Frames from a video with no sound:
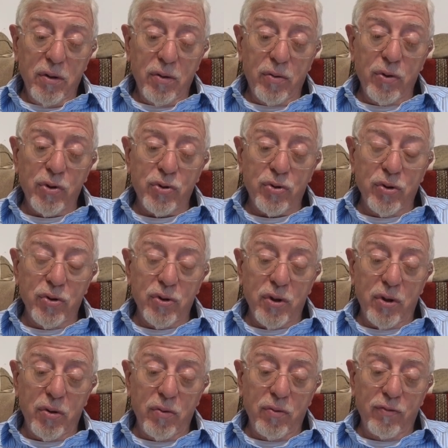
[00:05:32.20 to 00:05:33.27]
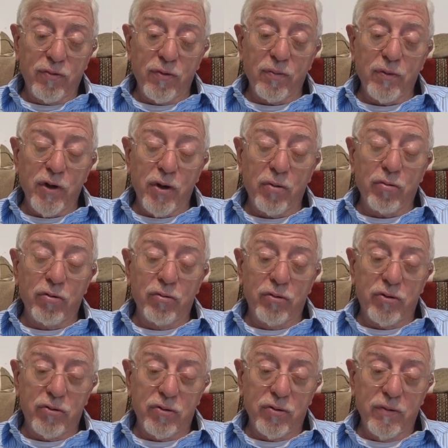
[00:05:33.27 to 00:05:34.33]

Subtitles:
Christians from their roots.